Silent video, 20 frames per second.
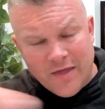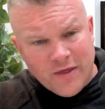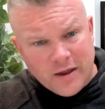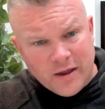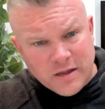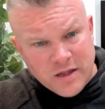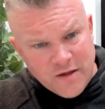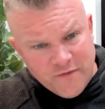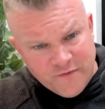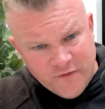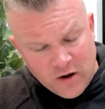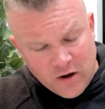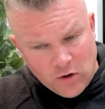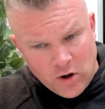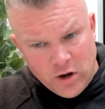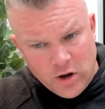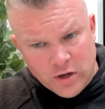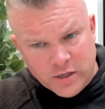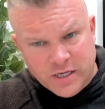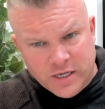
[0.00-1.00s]
think is a
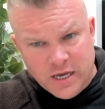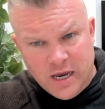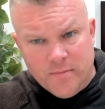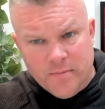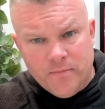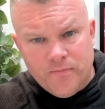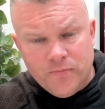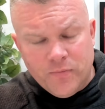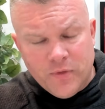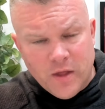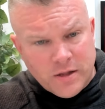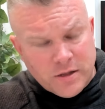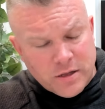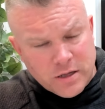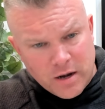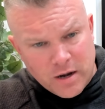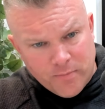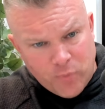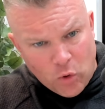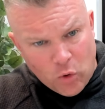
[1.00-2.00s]
very good team. This is
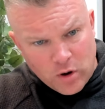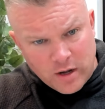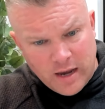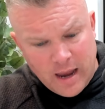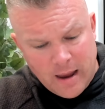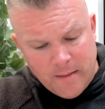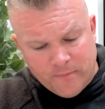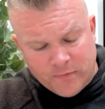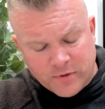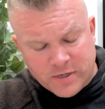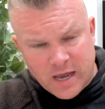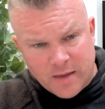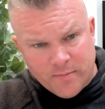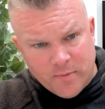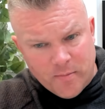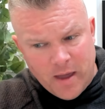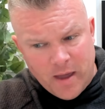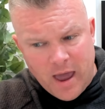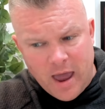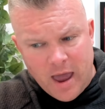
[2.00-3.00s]
an important game for Tampa
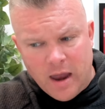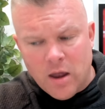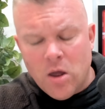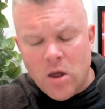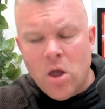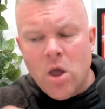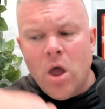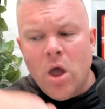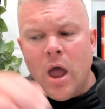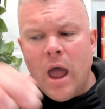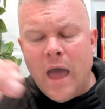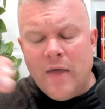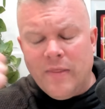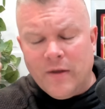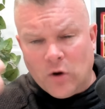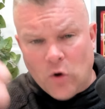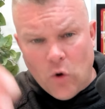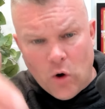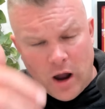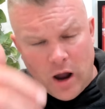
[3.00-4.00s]
Bay, and they're
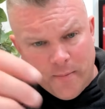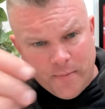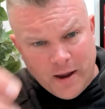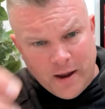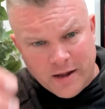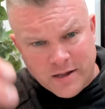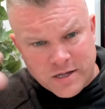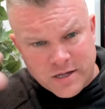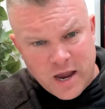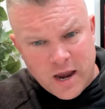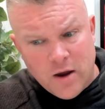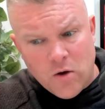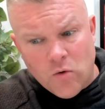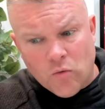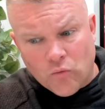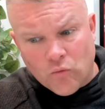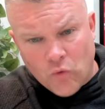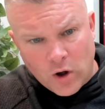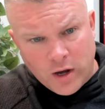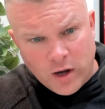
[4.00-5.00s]
going up against a
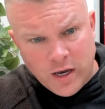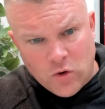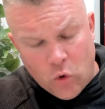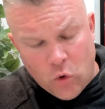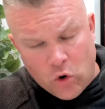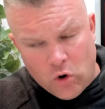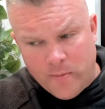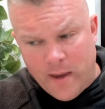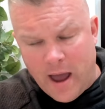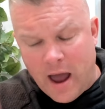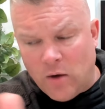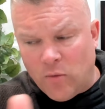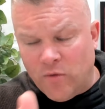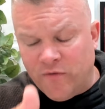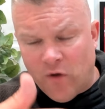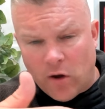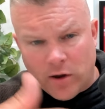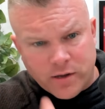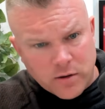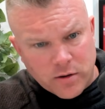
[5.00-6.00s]
rookie quarterback. We've
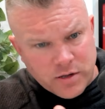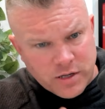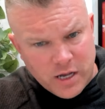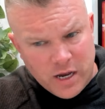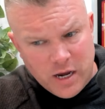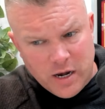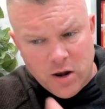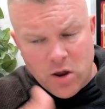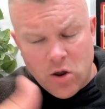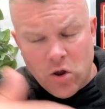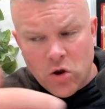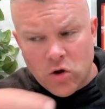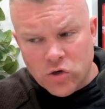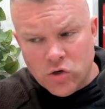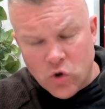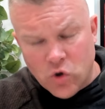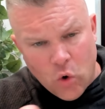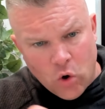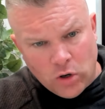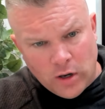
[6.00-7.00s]
also seen
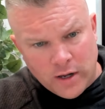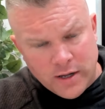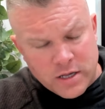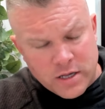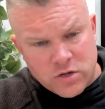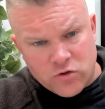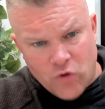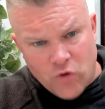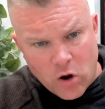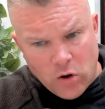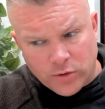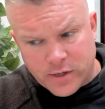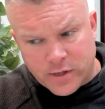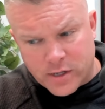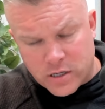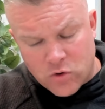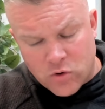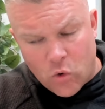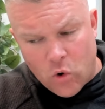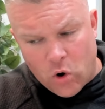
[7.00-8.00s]
New Orleans struggle to
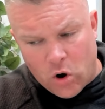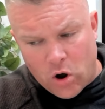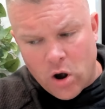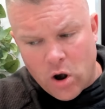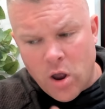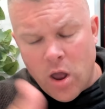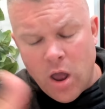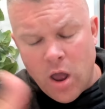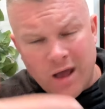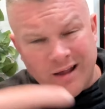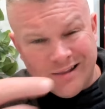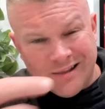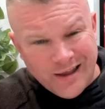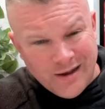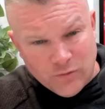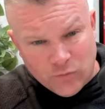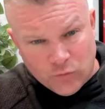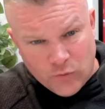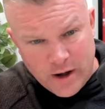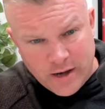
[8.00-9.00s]
score
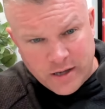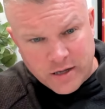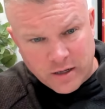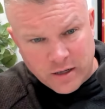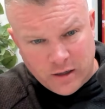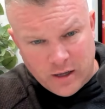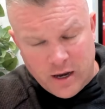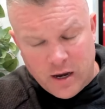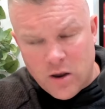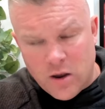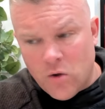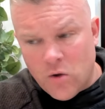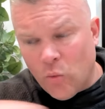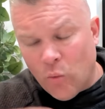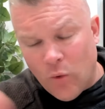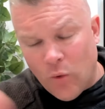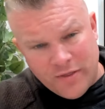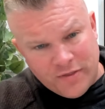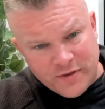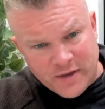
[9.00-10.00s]
late recently
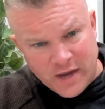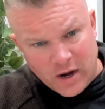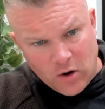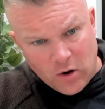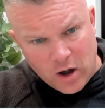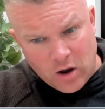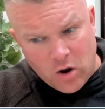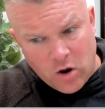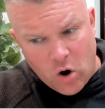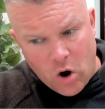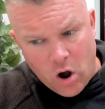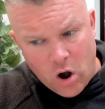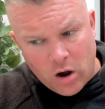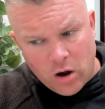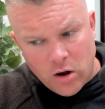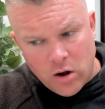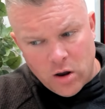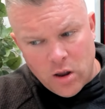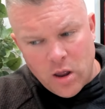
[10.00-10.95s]
with Derek Carr.